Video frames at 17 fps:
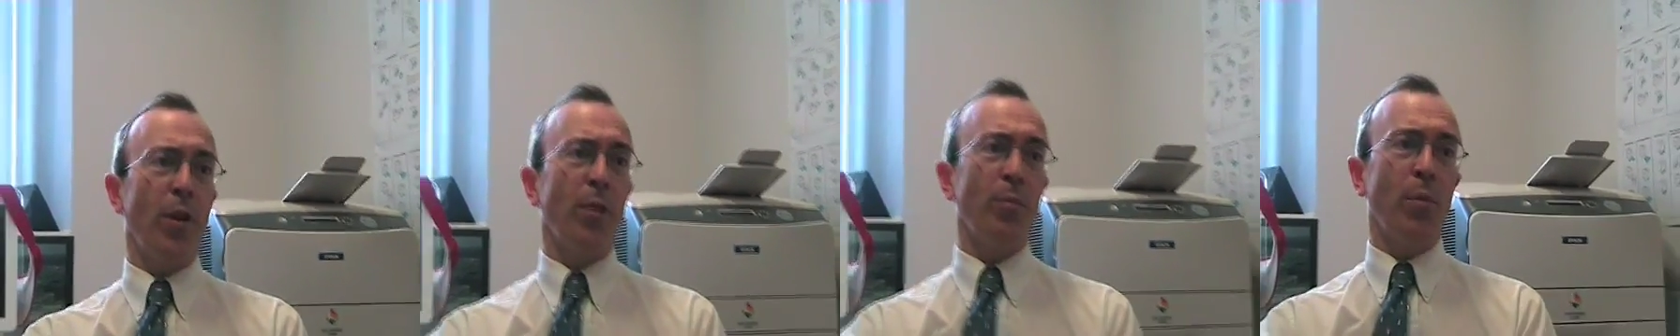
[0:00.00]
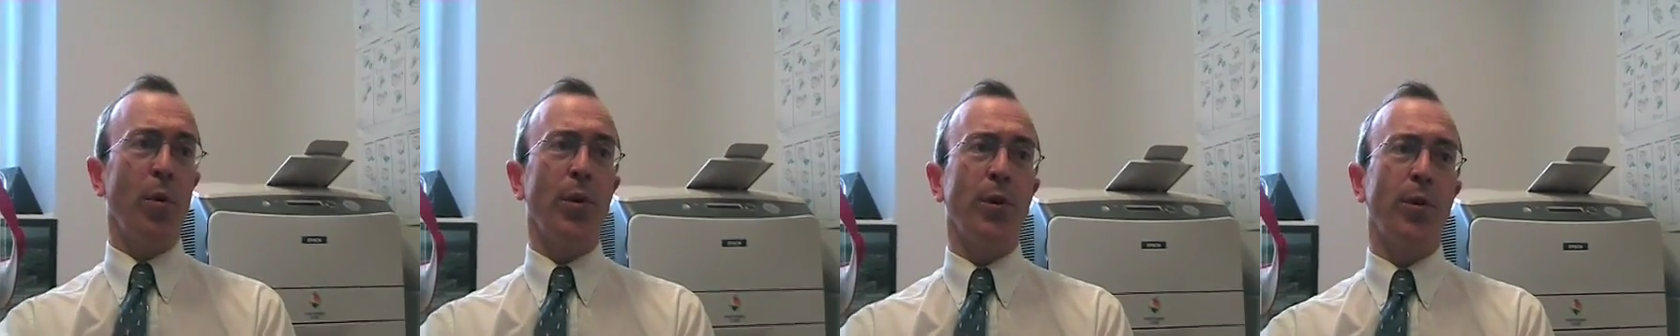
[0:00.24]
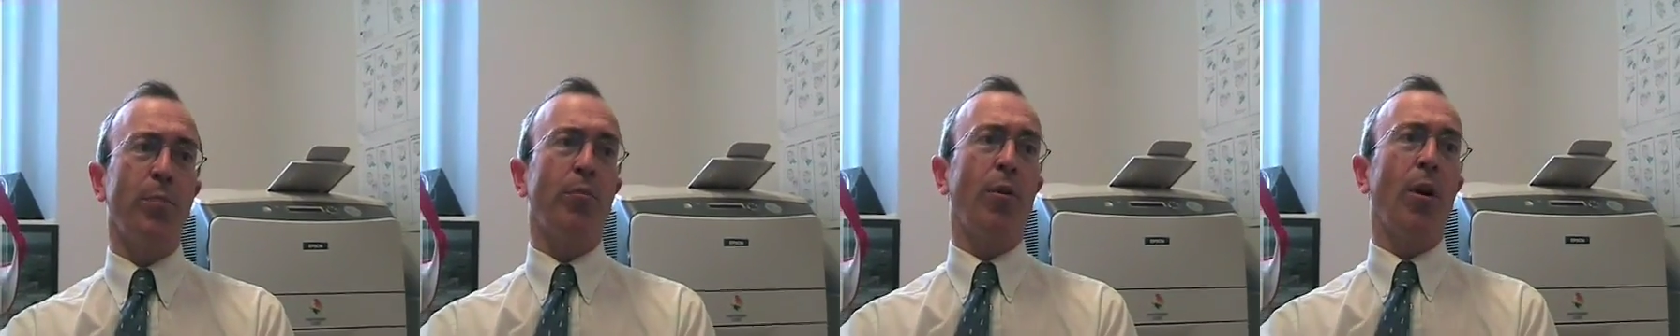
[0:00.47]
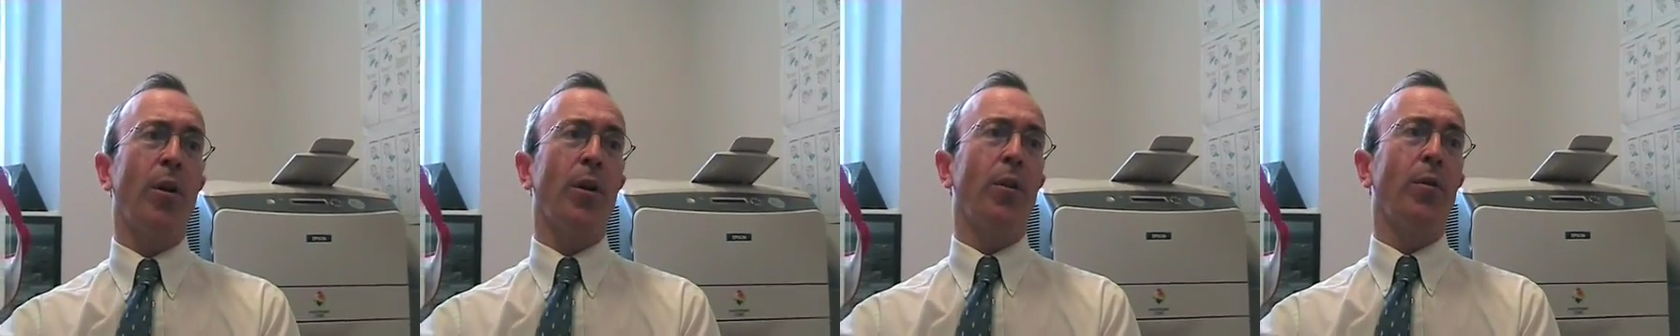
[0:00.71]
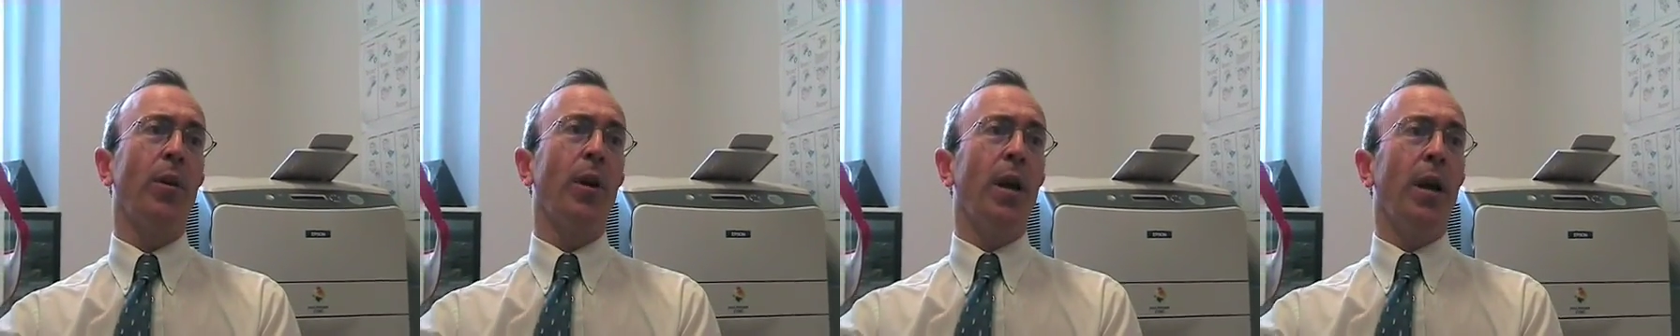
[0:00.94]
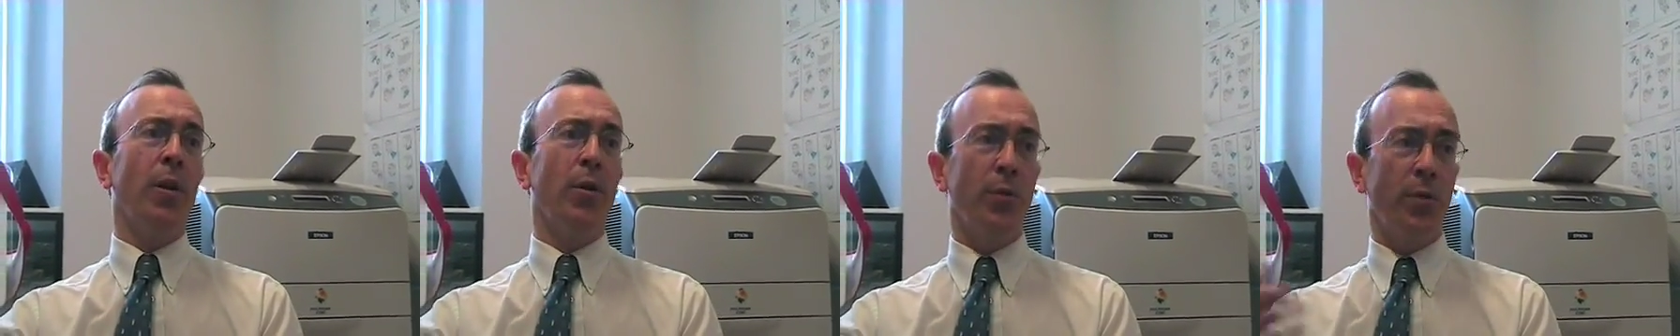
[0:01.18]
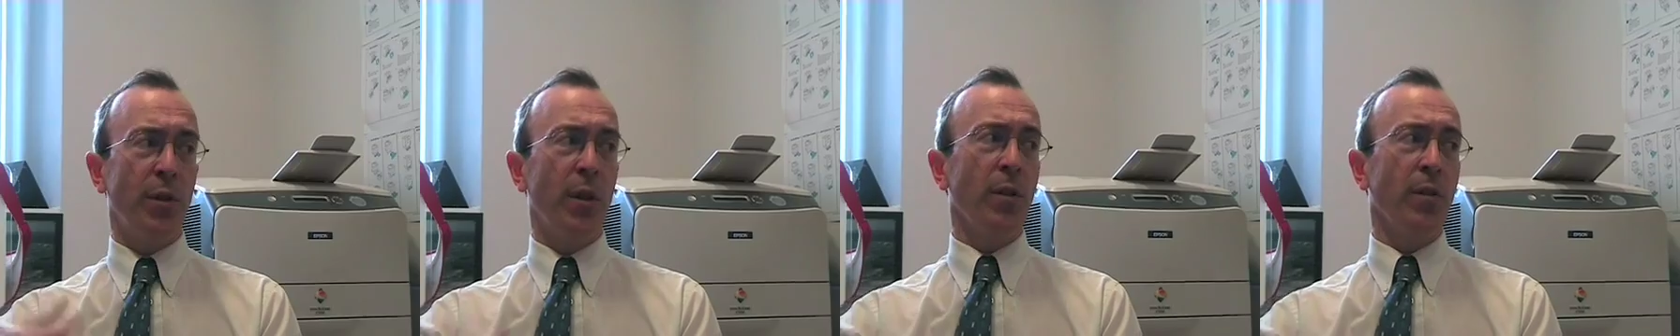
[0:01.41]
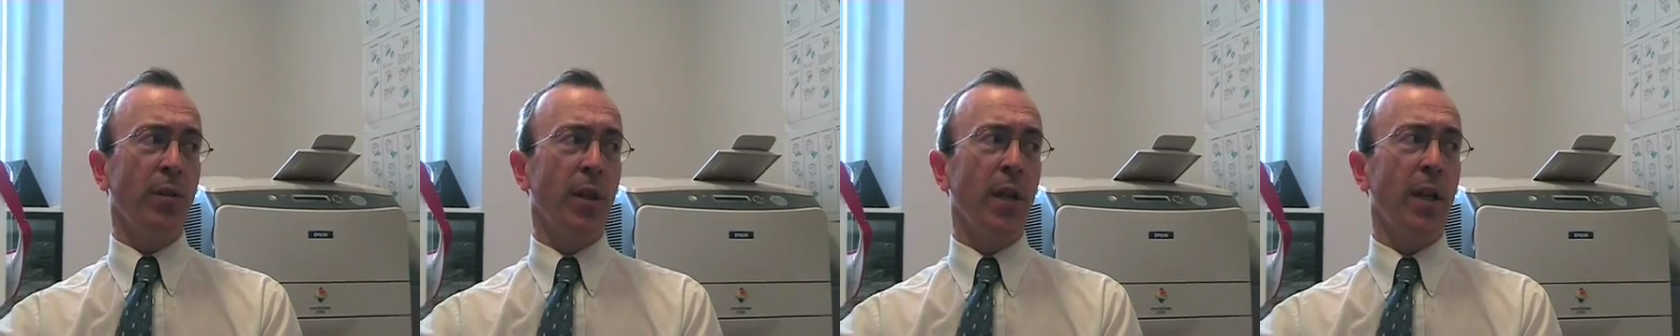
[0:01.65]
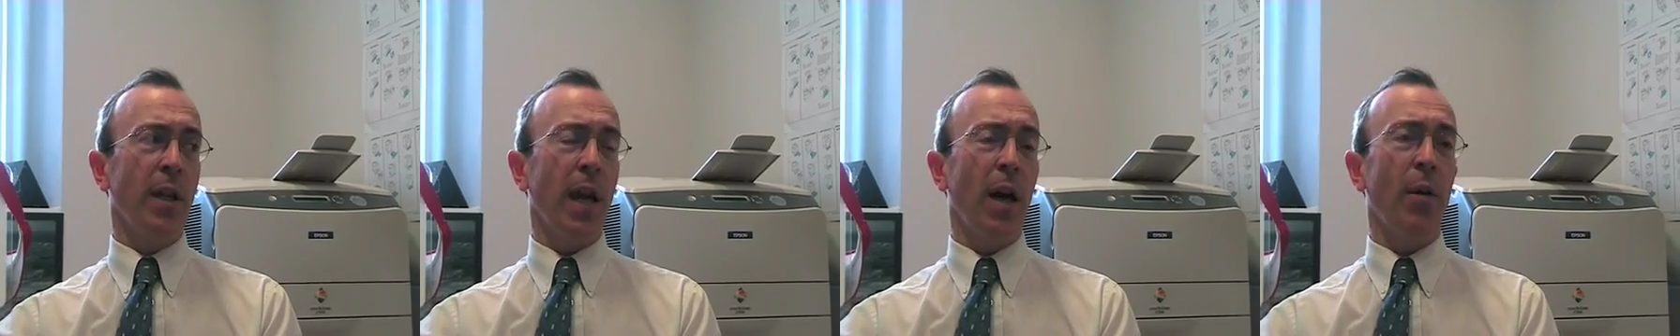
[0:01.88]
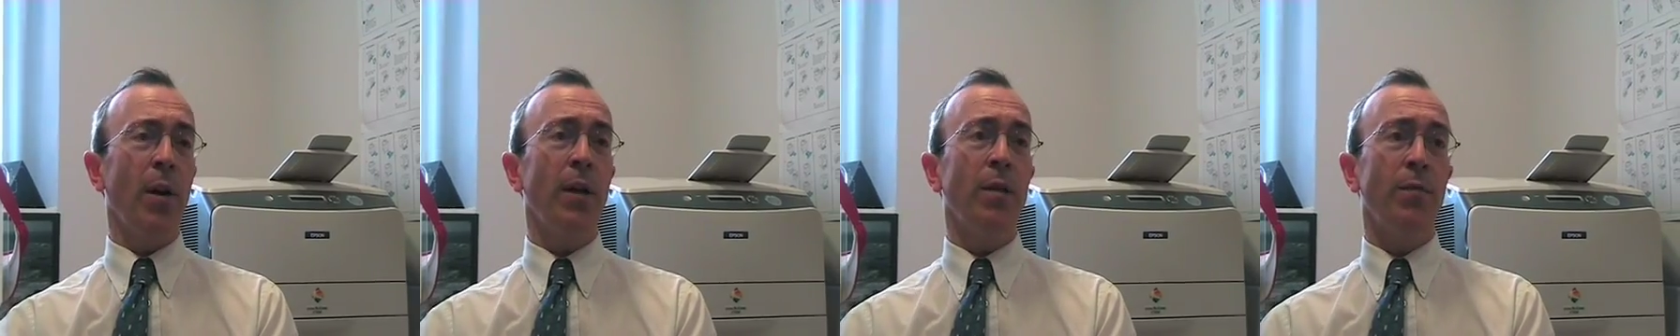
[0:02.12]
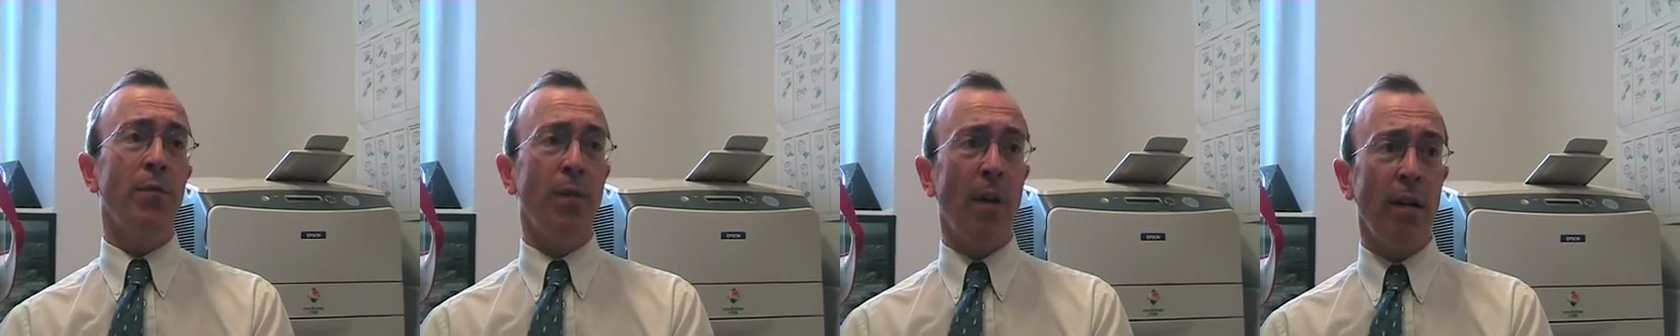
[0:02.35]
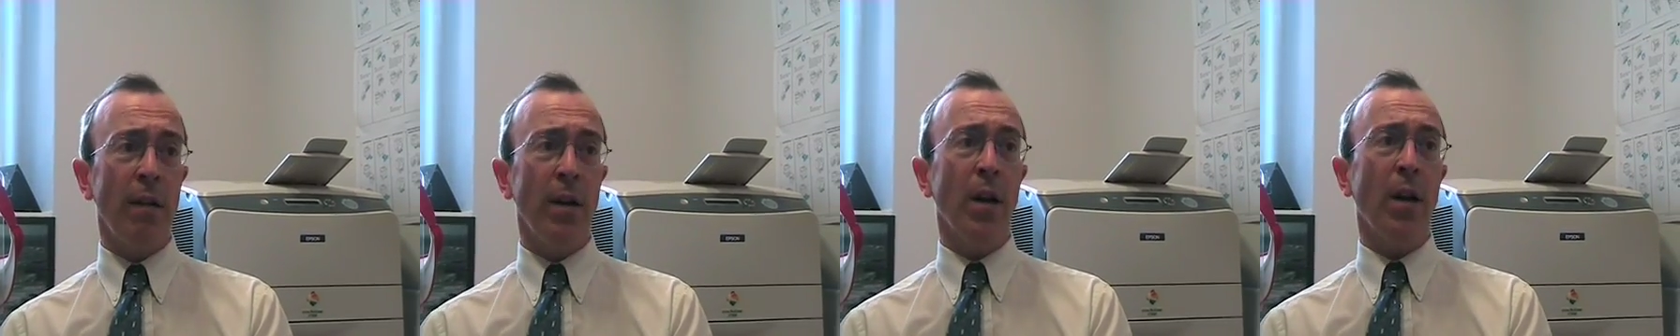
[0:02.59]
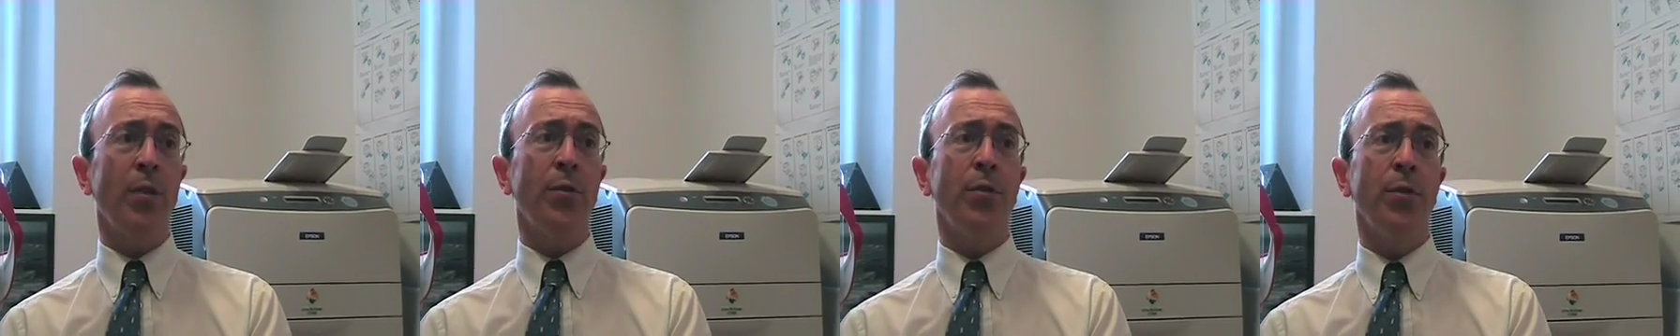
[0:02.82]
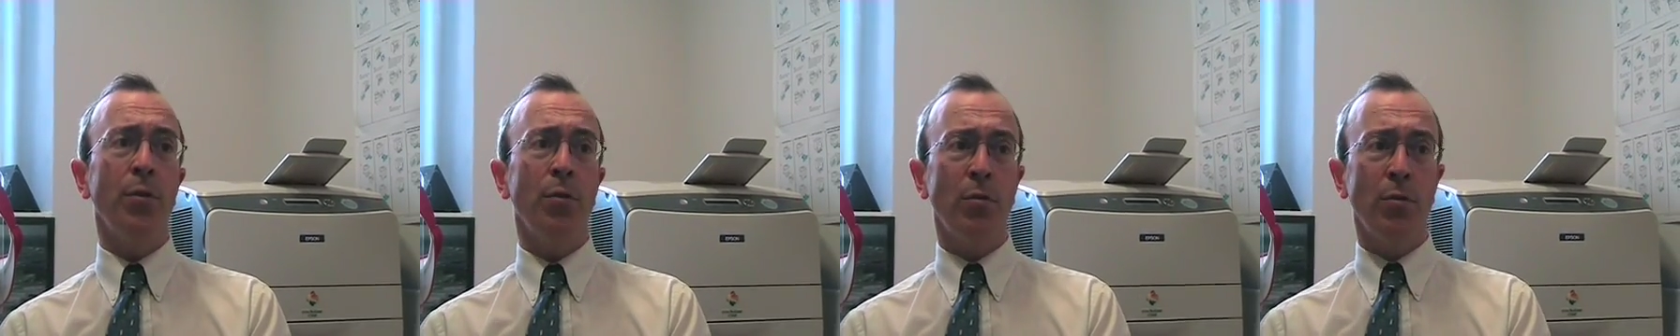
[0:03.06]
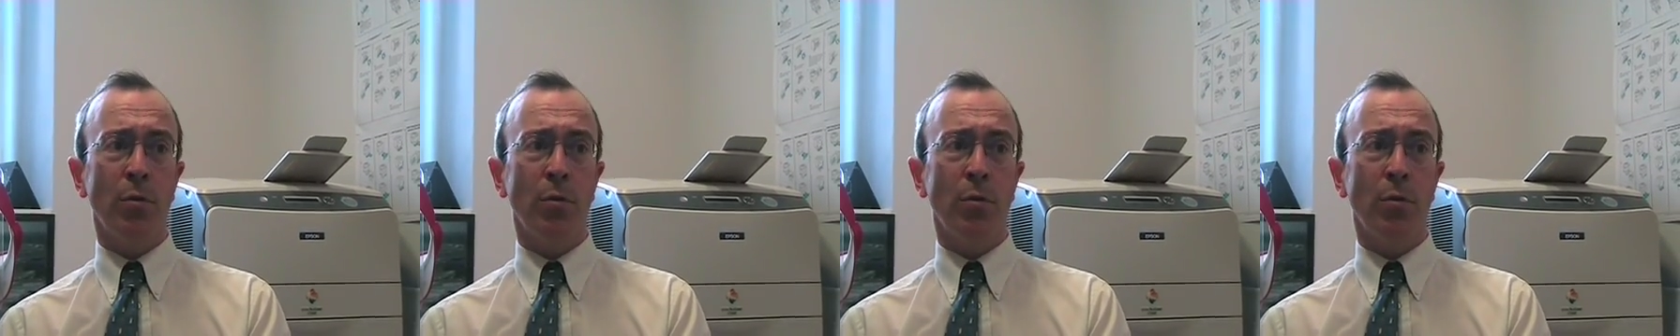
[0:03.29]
boy soprano, who's still singing now. It's very unusual.